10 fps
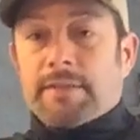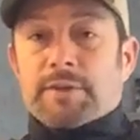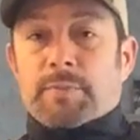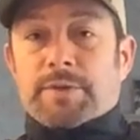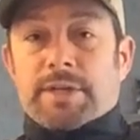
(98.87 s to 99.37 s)

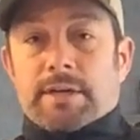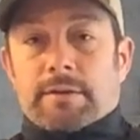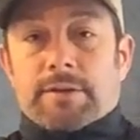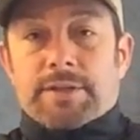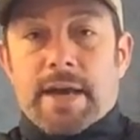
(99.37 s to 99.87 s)
This
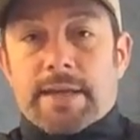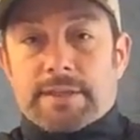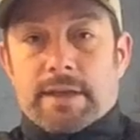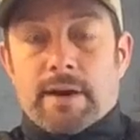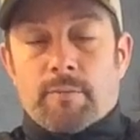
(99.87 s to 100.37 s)
particular
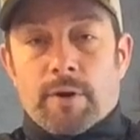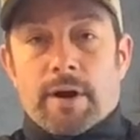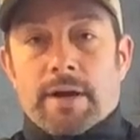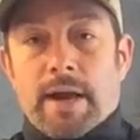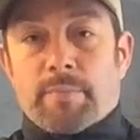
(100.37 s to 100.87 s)
size that I'm
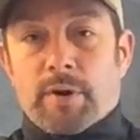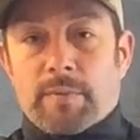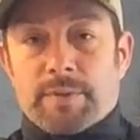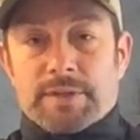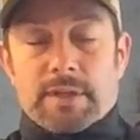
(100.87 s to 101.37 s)
wearing, I
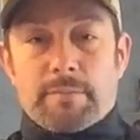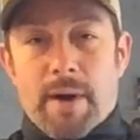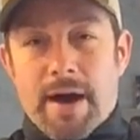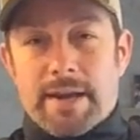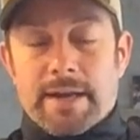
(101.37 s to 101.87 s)
purposely
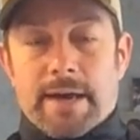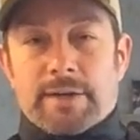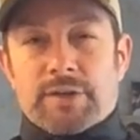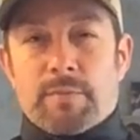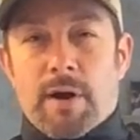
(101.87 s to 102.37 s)
bought it kind
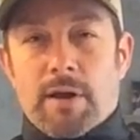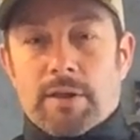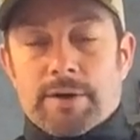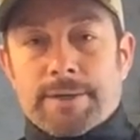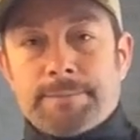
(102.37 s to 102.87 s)
of
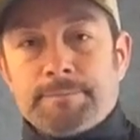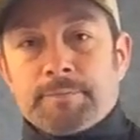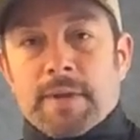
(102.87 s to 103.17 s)
smaller.